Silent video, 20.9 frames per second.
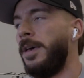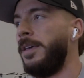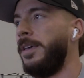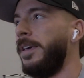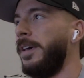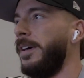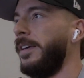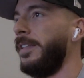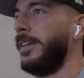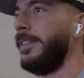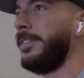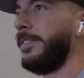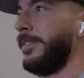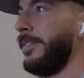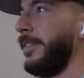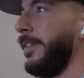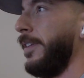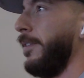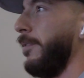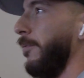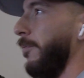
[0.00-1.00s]
Yeah, that's
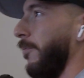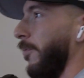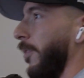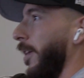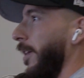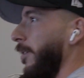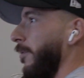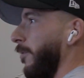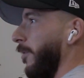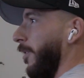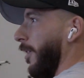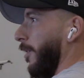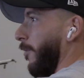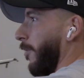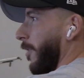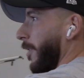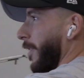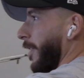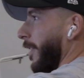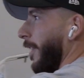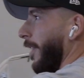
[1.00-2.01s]
sitting right where I
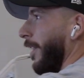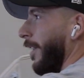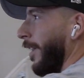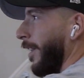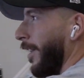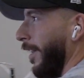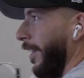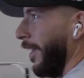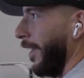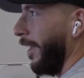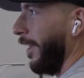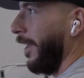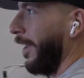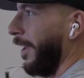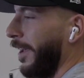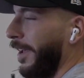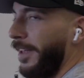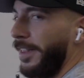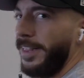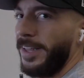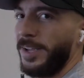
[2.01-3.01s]
want it,
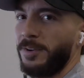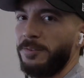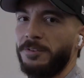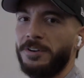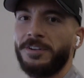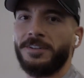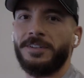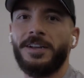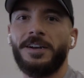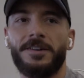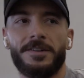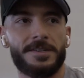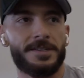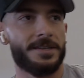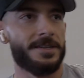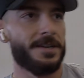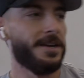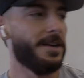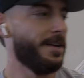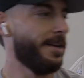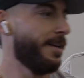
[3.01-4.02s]
like rear
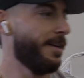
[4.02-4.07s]
delts.